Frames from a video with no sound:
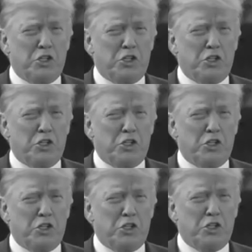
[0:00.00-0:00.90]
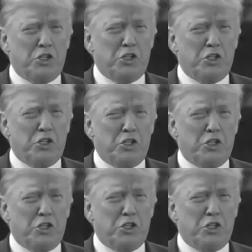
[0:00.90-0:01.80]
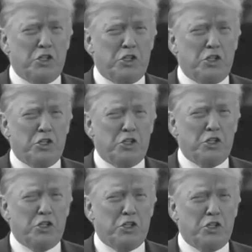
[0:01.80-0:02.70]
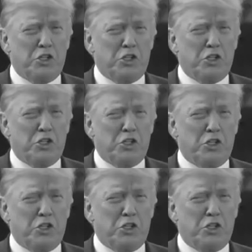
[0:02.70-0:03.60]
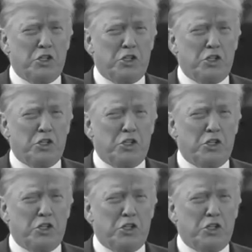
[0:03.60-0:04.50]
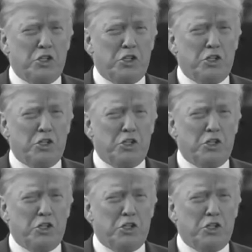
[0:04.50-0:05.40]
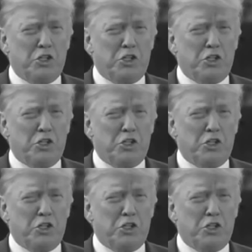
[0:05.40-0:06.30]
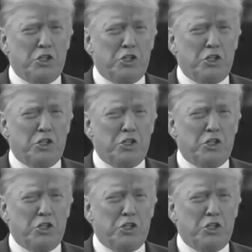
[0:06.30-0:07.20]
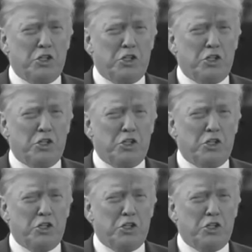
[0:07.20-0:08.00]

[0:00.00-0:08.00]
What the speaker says: The person shown says nothing.